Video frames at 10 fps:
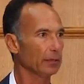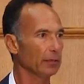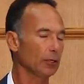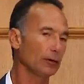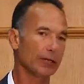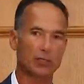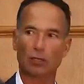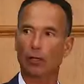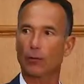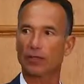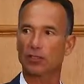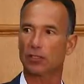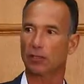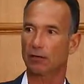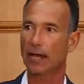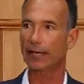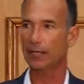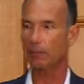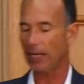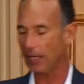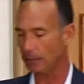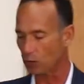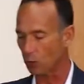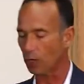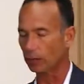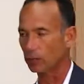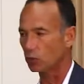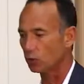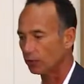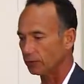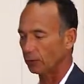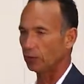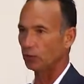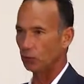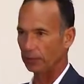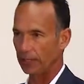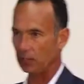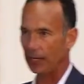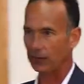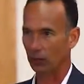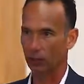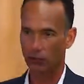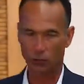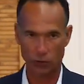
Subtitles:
You don't necessarily want to sit there and not get paid, but you want to assure that they're going to do what they say they're going to do.